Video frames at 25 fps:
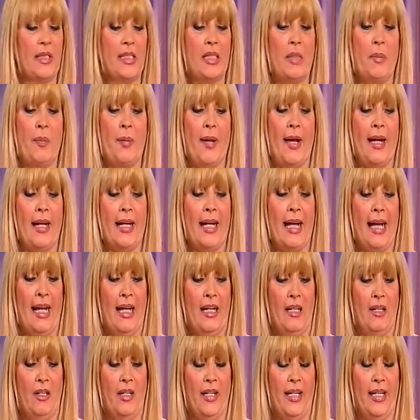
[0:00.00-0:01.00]
It's about
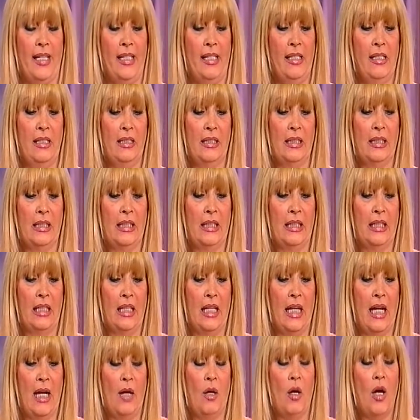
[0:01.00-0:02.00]
Carlotta.
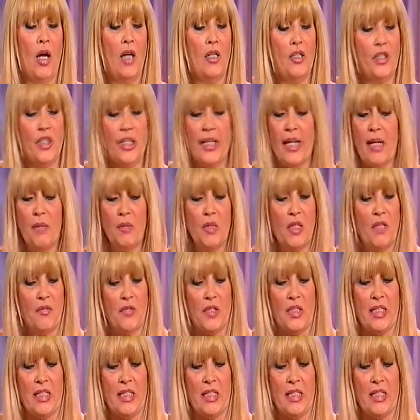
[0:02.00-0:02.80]
She comes off